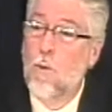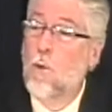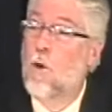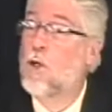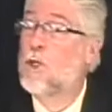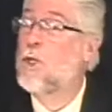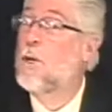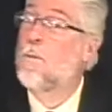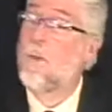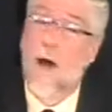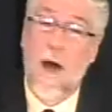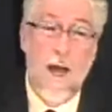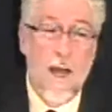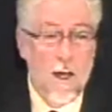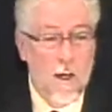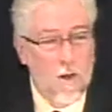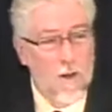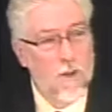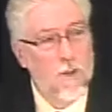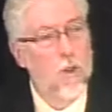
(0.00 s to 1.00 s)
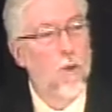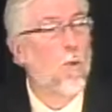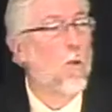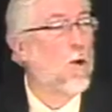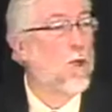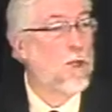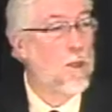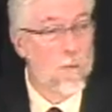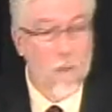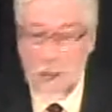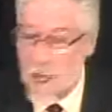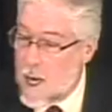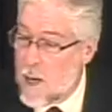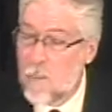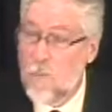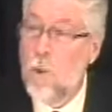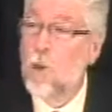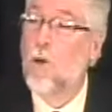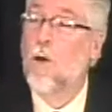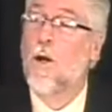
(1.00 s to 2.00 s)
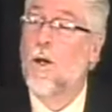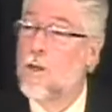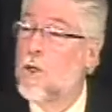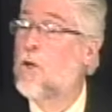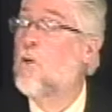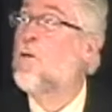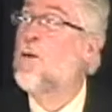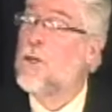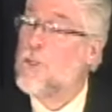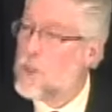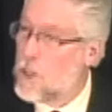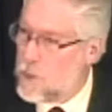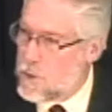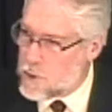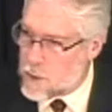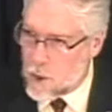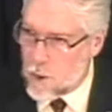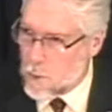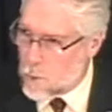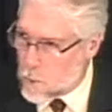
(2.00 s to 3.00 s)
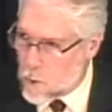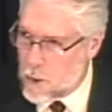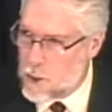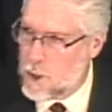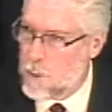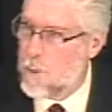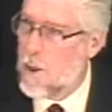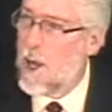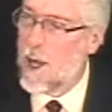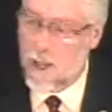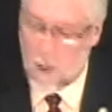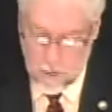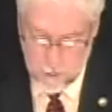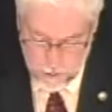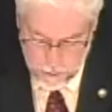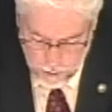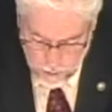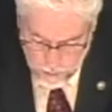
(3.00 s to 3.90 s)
worship idols or worship the emperor, and the Christians don't worship idols